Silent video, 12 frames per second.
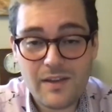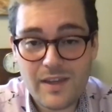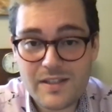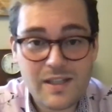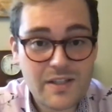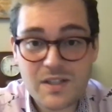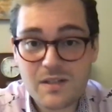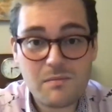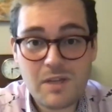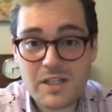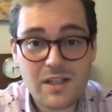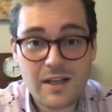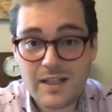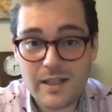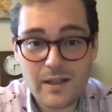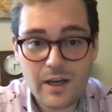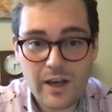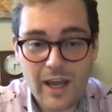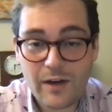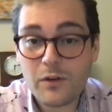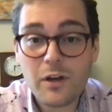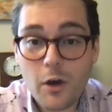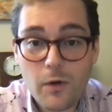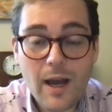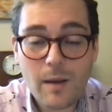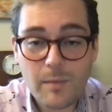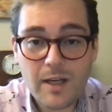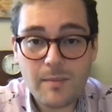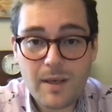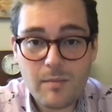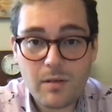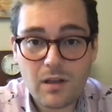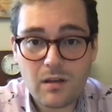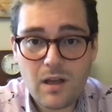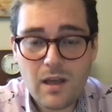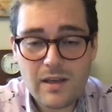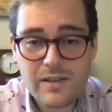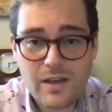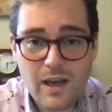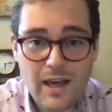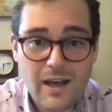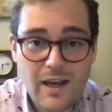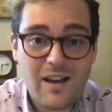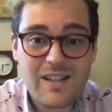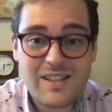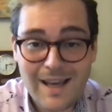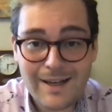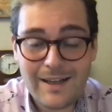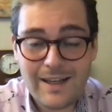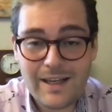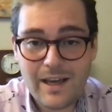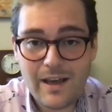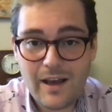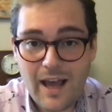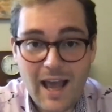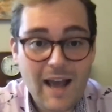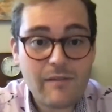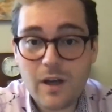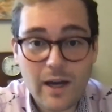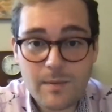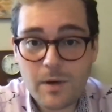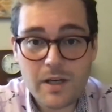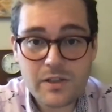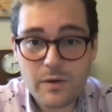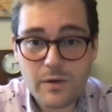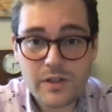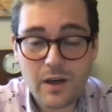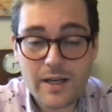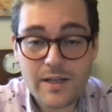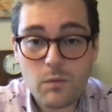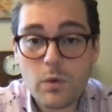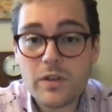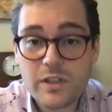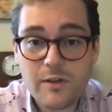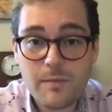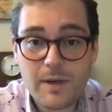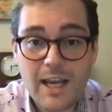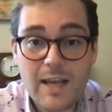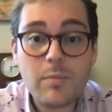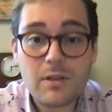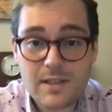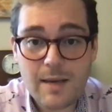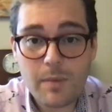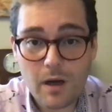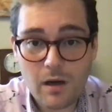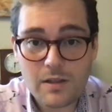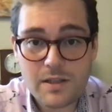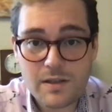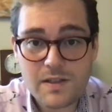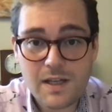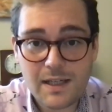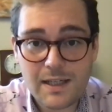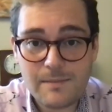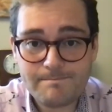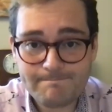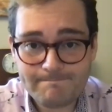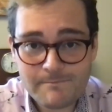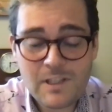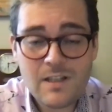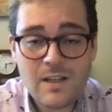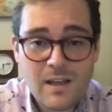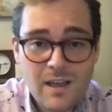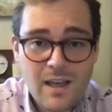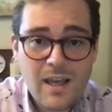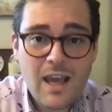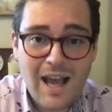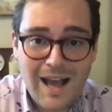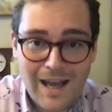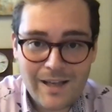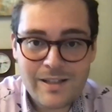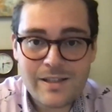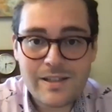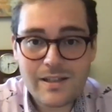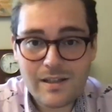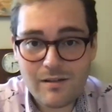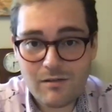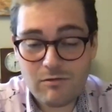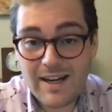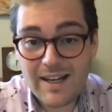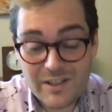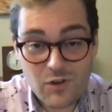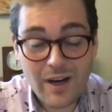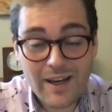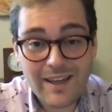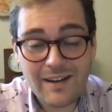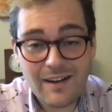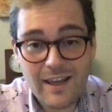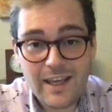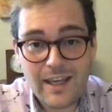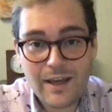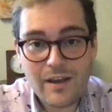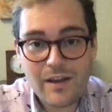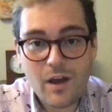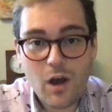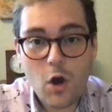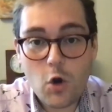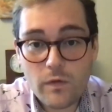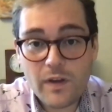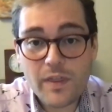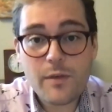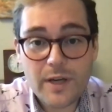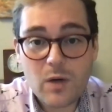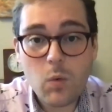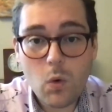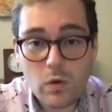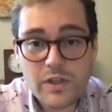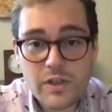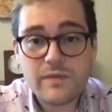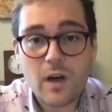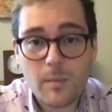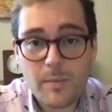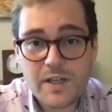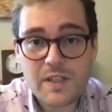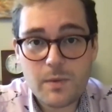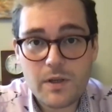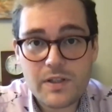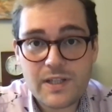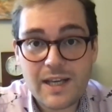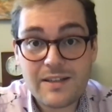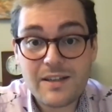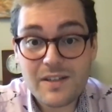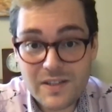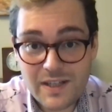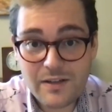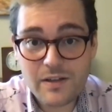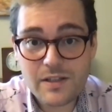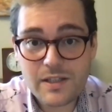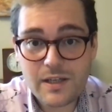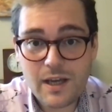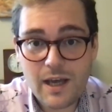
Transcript: This study cannot know how many people sadly have died by suicide that wouldn't have been able to take part in the study. And really strikingly, over three quarters of our participants had considered